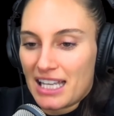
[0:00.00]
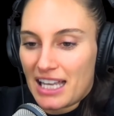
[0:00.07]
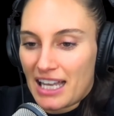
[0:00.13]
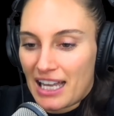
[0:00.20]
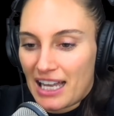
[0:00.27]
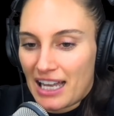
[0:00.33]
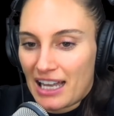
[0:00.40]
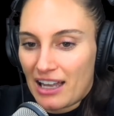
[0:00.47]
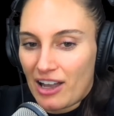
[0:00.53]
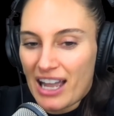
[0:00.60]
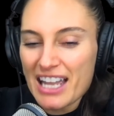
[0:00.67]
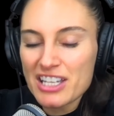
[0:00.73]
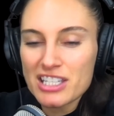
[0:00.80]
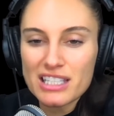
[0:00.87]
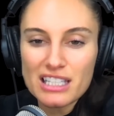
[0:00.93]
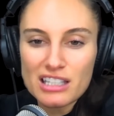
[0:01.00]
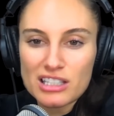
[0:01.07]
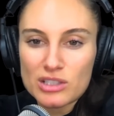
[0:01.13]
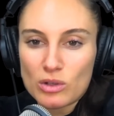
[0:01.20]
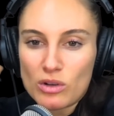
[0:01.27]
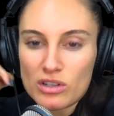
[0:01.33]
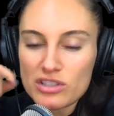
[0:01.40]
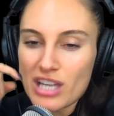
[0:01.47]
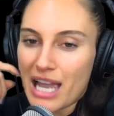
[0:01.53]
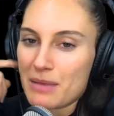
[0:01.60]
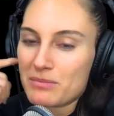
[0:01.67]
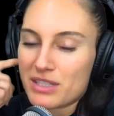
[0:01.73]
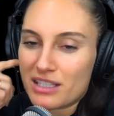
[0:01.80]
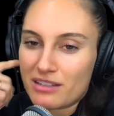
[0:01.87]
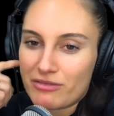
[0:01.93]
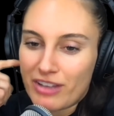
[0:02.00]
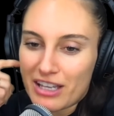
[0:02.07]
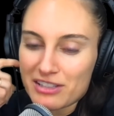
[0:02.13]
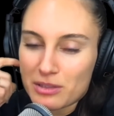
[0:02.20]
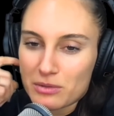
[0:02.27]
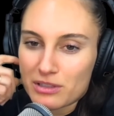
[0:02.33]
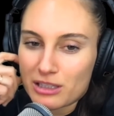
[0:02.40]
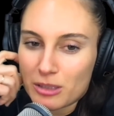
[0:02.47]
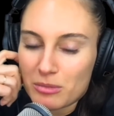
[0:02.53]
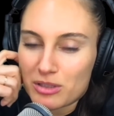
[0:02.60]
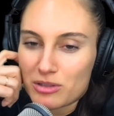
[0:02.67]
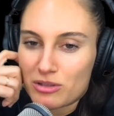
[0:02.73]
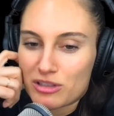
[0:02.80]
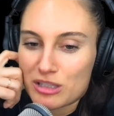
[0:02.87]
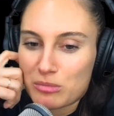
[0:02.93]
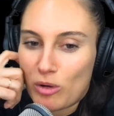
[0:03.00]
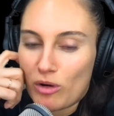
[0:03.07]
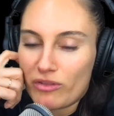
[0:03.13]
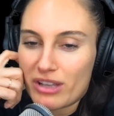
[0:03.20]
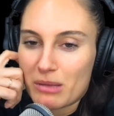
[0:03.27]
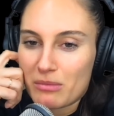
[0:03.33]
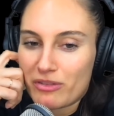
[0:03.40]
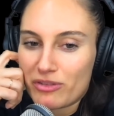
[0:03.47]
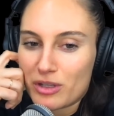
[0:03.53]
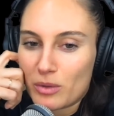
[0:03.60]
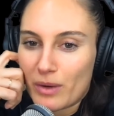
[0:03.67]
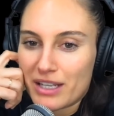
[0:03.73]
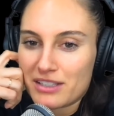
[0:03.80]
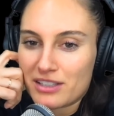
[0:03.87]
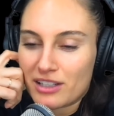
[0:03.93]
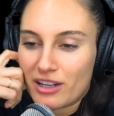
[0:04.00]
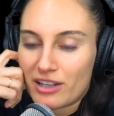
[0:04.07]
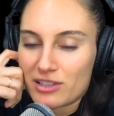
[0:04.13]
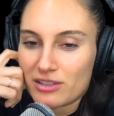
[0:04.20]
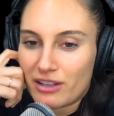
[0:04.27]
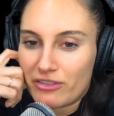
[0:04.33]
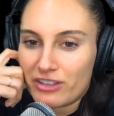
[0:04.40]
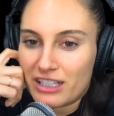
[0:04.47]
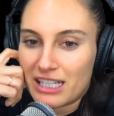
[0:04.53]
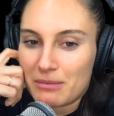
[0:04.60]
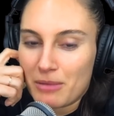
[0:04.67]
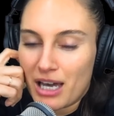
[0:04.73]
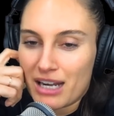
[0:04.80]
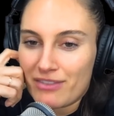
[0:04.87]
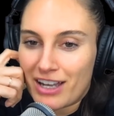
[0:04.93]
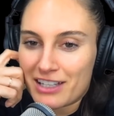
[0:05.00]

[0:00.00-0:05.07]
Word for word: Uh, I actually saw James in a vest that was a little bit too small for him a few weeks ago, so I figured he might have